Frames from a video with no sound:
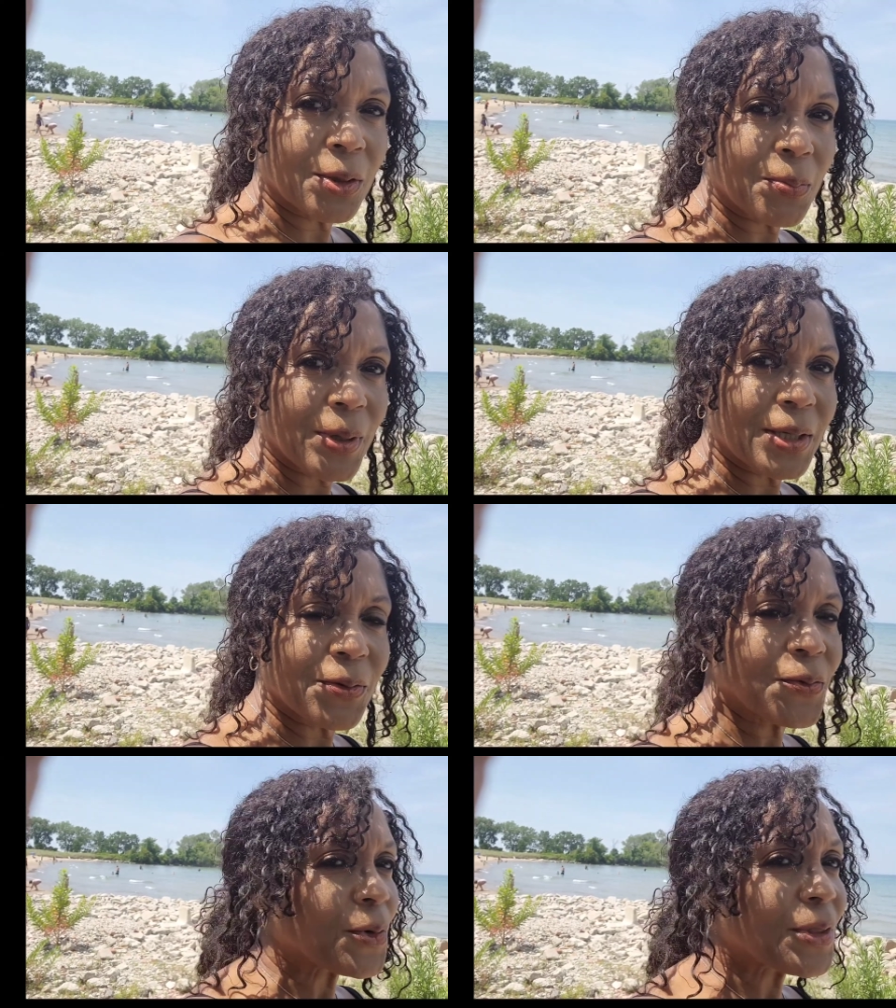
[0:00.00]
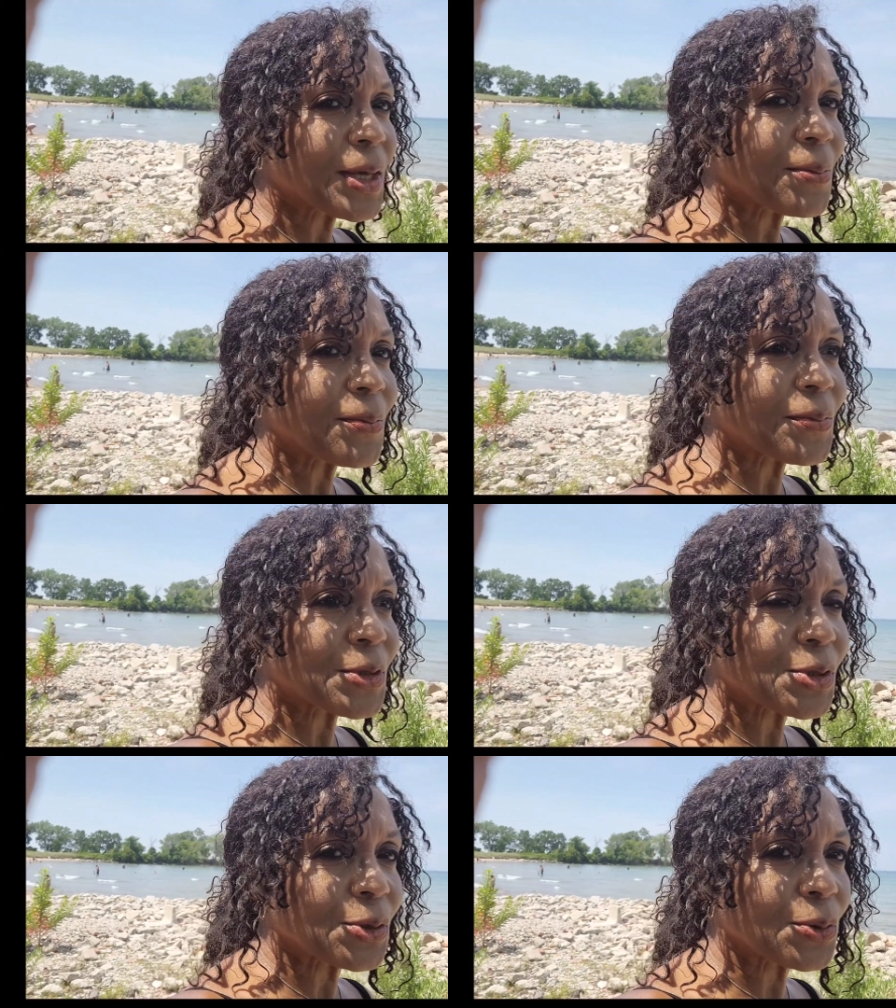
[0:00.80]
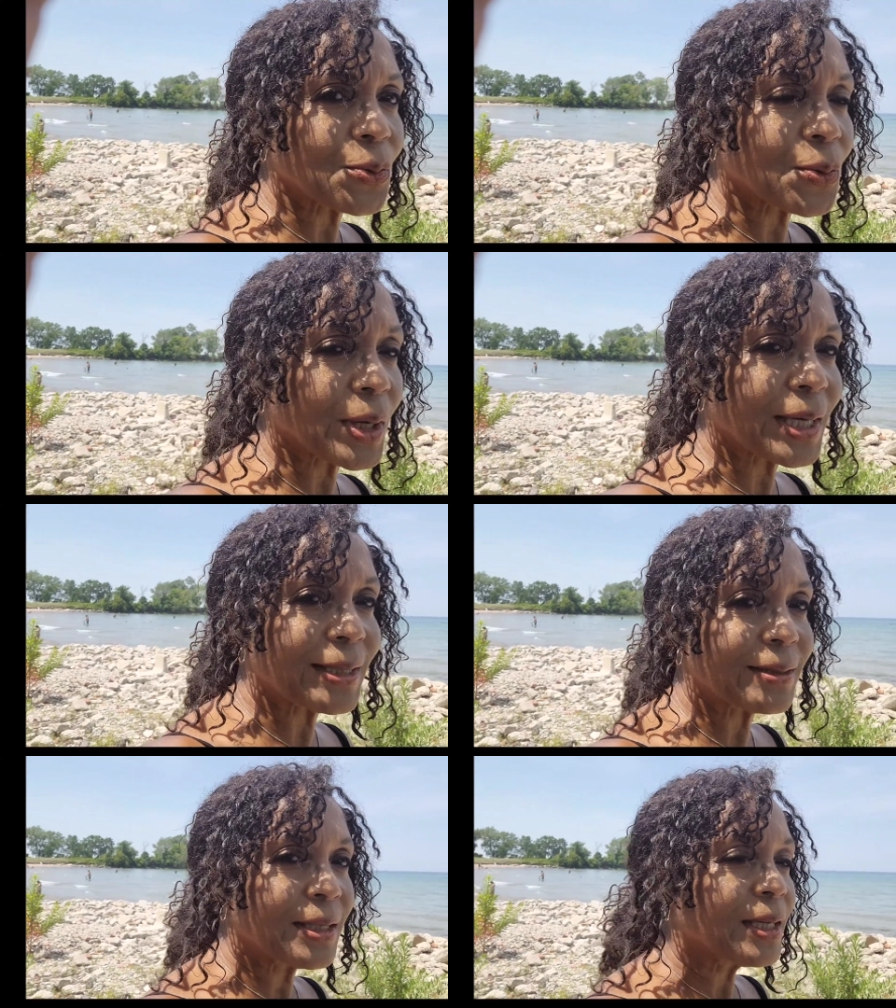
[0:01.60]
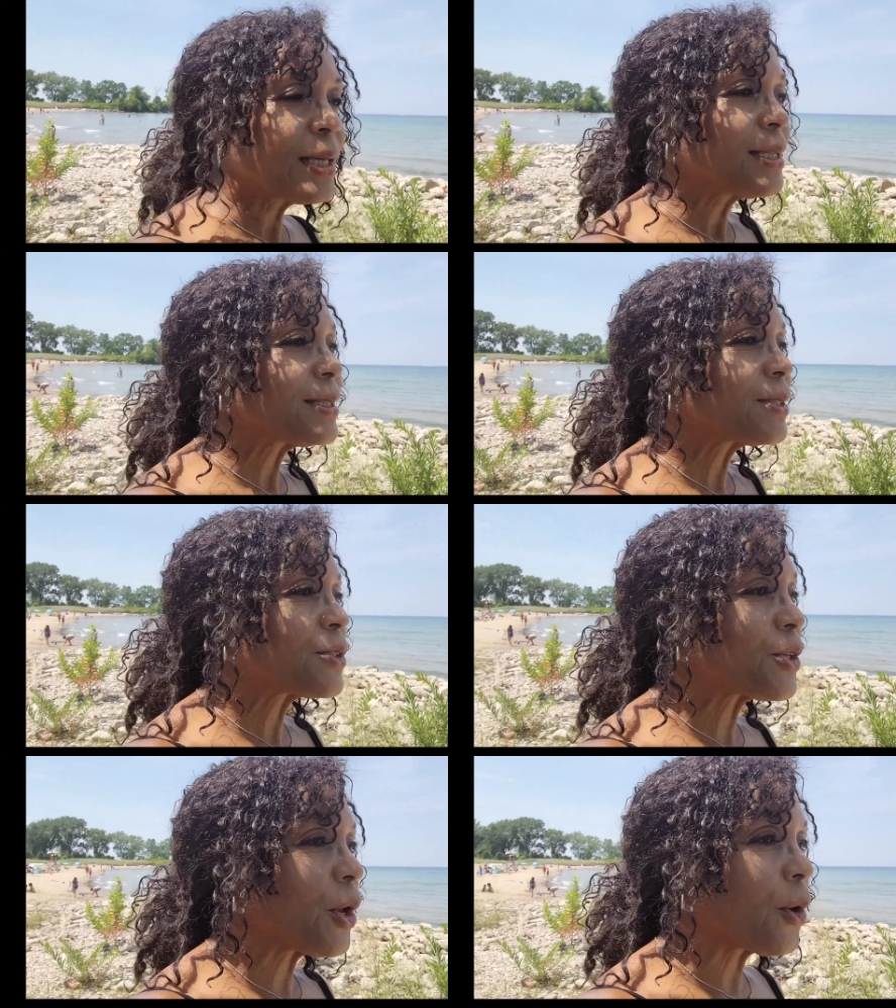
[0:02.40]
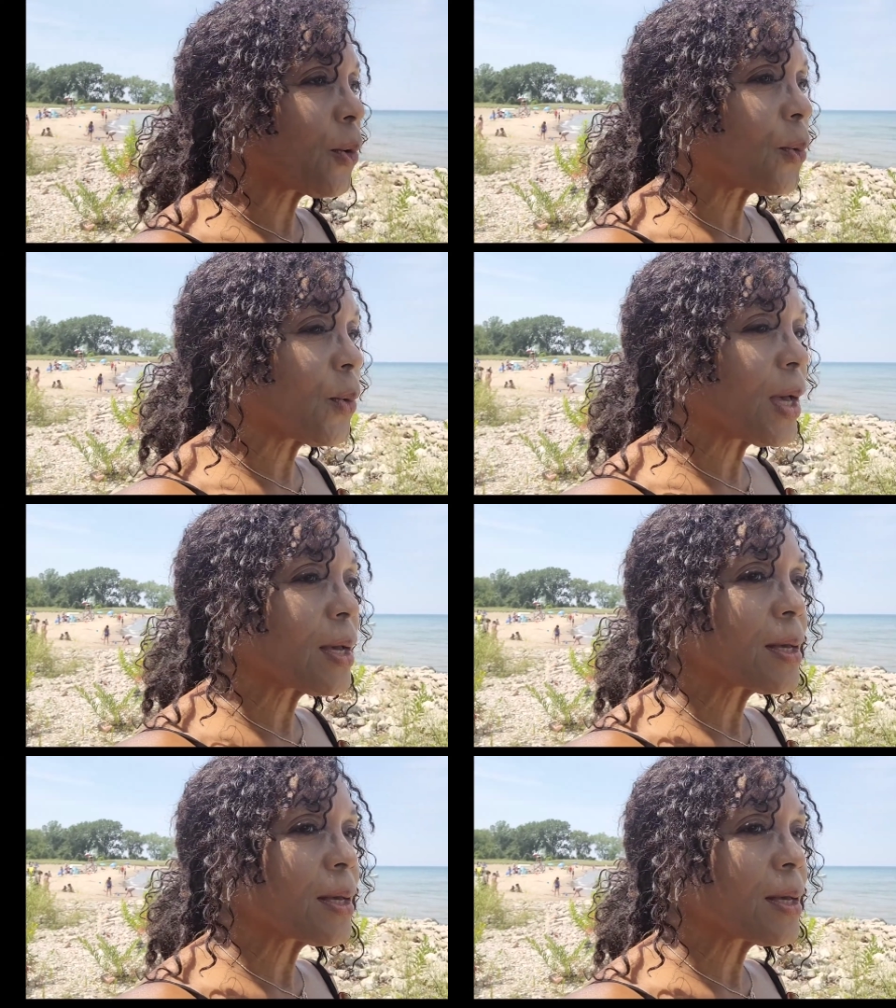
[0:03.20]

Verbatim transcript: to look better for them too right so